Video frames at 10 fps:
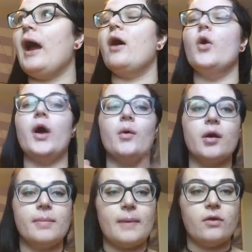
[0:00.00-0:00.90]
how I
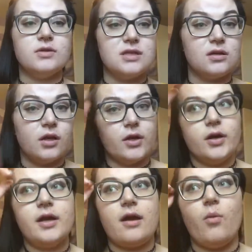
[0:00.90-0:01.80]
went about
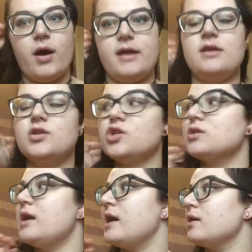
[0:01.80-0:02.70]
decluttering and why I didn't
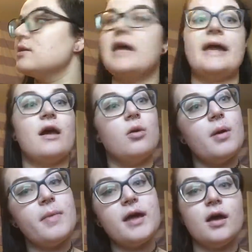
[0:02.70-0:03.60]
just like take out all
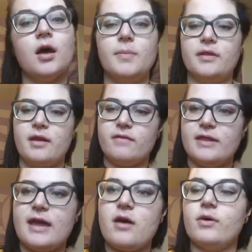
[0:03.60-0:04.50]
my makeup and
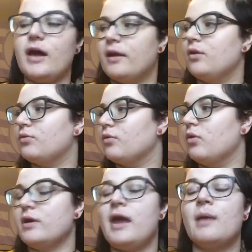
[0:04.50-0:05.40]
everything out and kind of go through
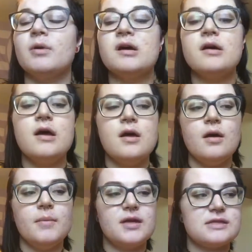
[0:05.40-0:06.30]
it on camera,
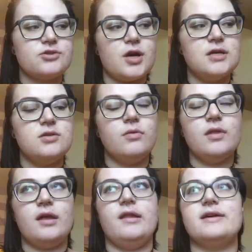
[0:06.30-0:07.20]
because I tried
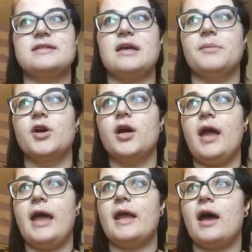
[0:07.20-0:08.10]
doing that last summer
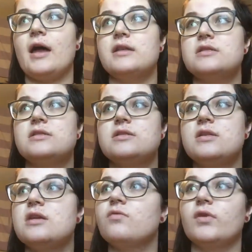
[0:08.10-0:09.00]
and I
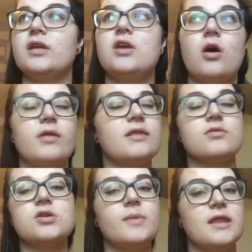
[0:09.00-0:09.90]
didn't really know, like
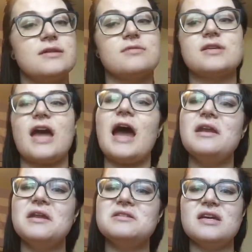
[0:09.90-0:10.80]
there were so many things I was like,
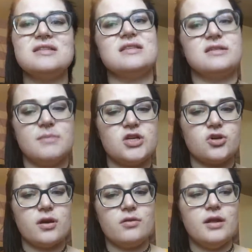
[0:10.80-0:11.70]
I need to test this and make
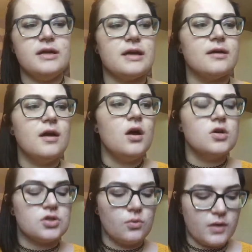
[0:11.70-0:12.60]
sure I don't like it.
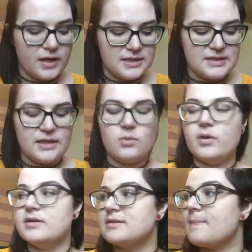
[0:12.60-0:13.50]
So what I did
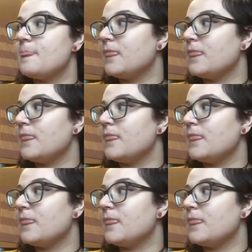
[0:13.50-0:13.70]
was,